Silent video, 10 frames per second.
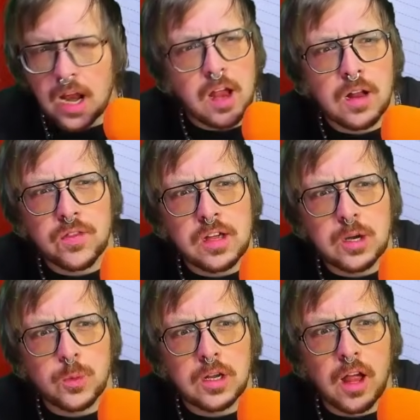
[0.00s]
And I don't think
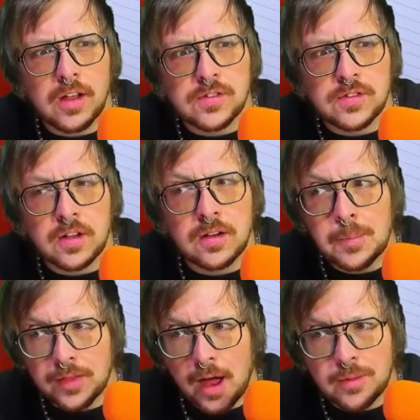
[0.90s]
he realizes it,
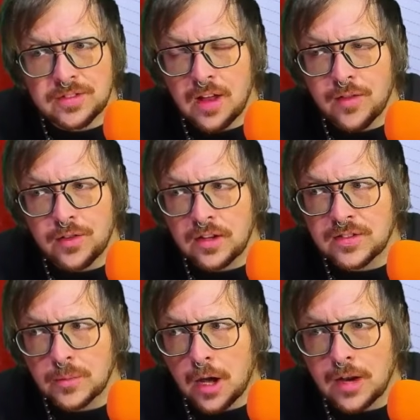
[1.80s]
but that was definitely
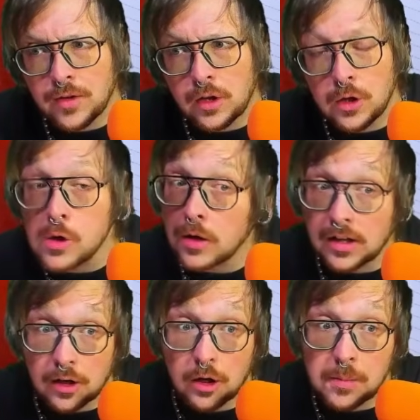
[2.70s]
some kind of a clue. Like
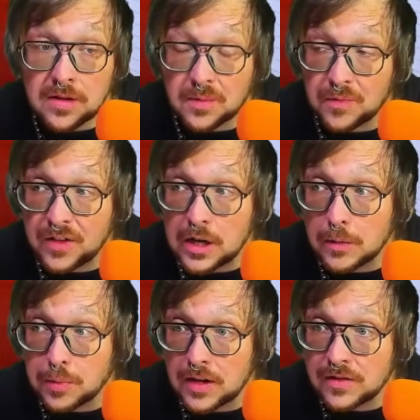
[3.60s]
there could have been some
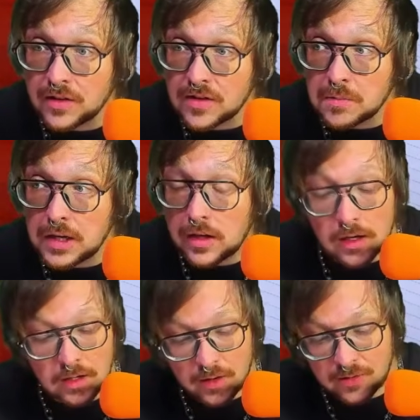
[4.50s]
fingerprints on this
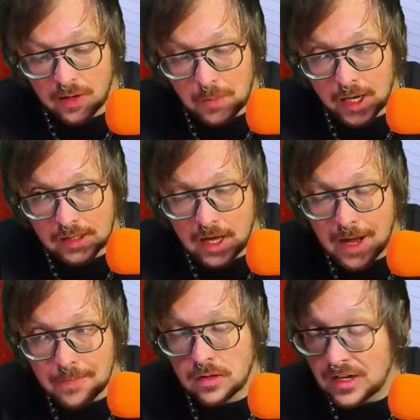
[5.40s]
beaker or something like
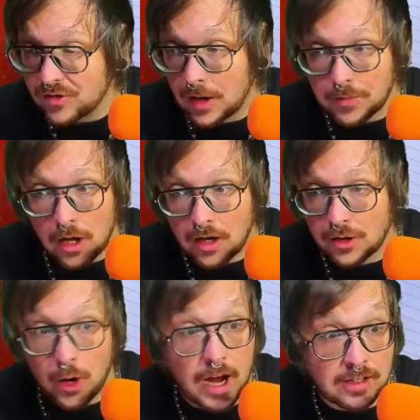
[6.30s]
that. He stepped on it and
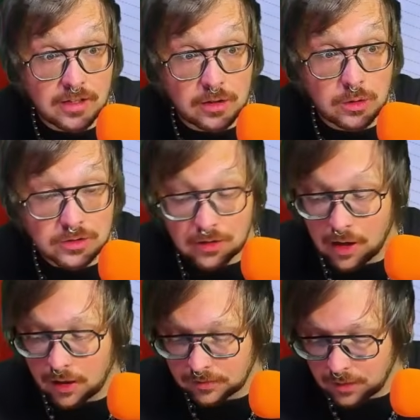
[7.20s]
cracked it. The clue is
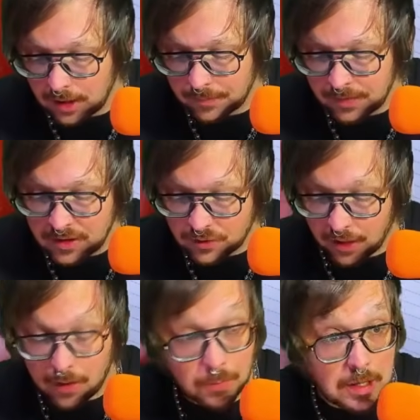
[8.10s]
gone, right? So
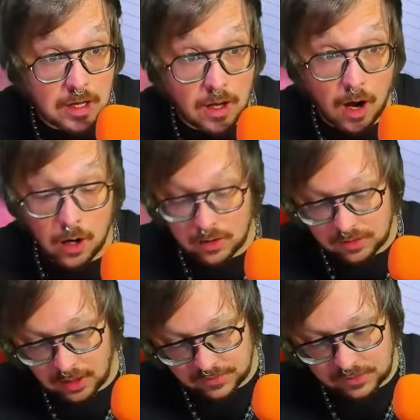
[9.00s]
that will be our
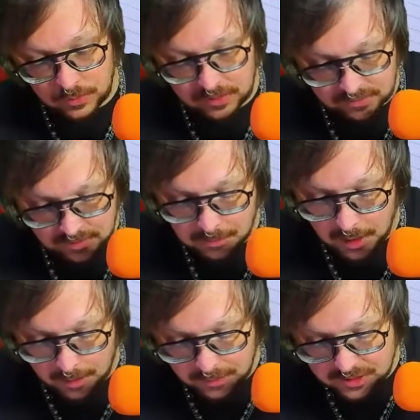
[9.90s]
consequence.
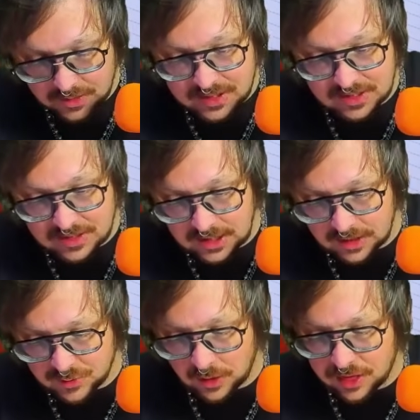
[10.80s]
But we do
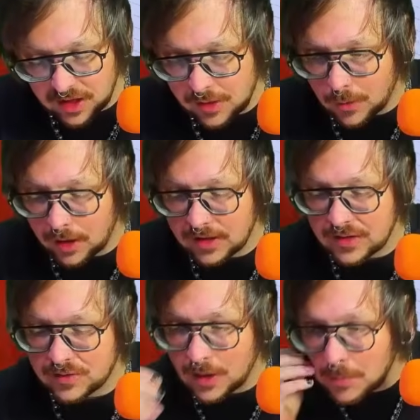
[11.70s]
succeed. So I think while
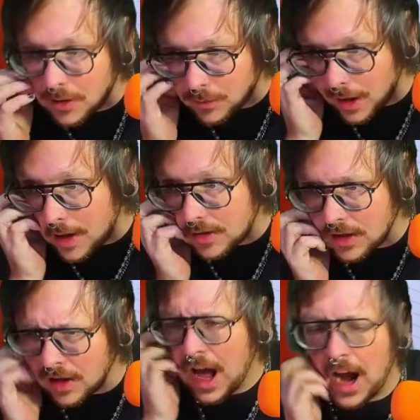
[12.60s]
he's stumbling around in
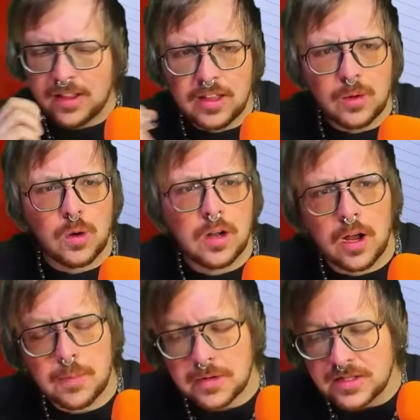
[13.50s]
here, I think
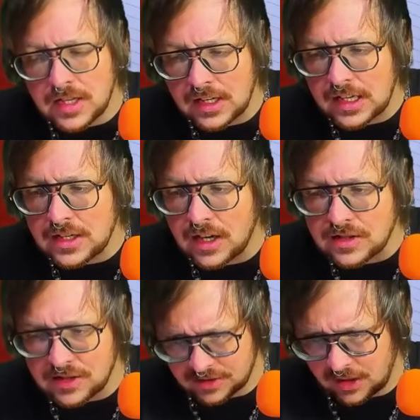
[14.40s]
100% he
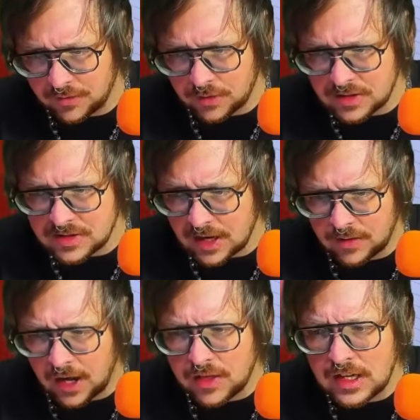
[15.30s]
does discover a safe.
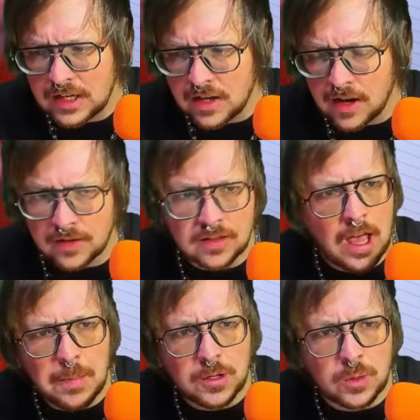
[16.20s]
I think he does.
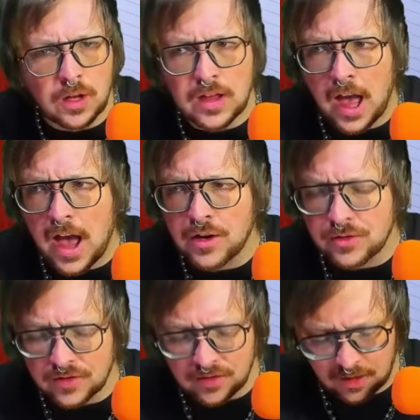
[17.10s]
In between all the ash
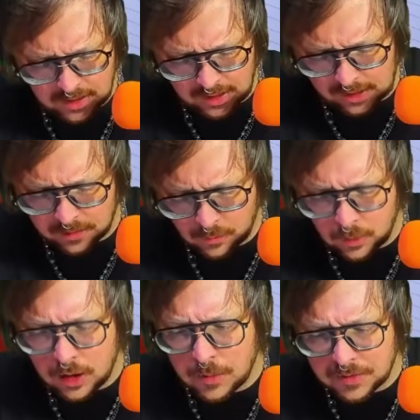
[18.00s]
and stuff, like
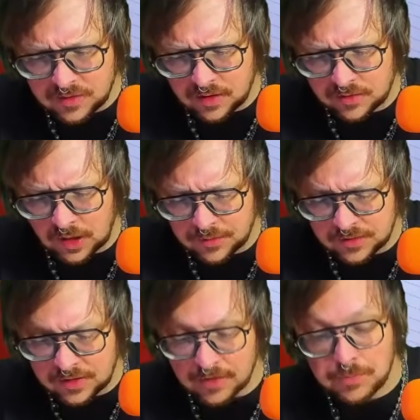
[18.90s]
100% discovers a
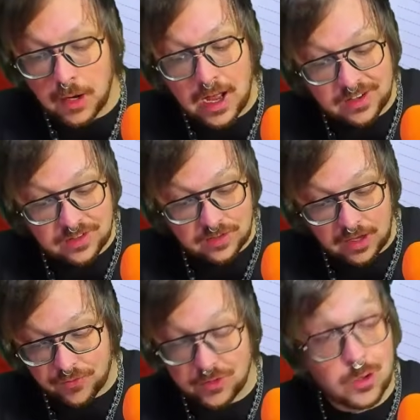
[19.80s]
safe. But
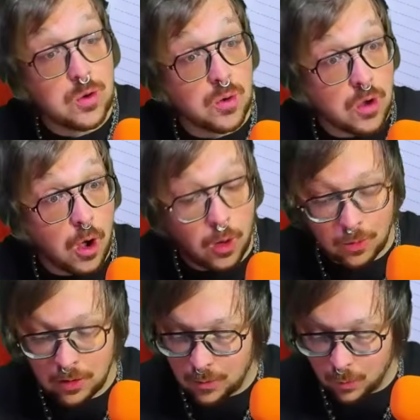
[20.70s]
if you don't
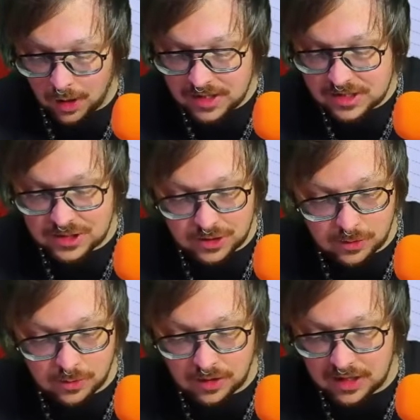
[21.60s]
know what to
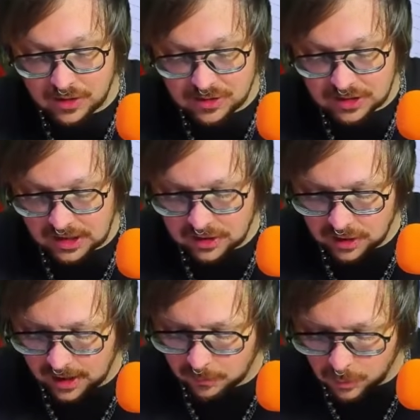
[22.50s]
do in your scene, you're
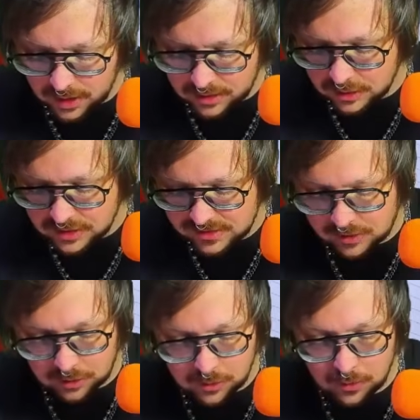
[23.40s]
like, what could this
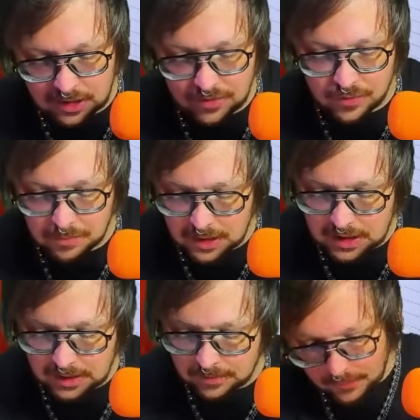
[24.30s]
clue even be?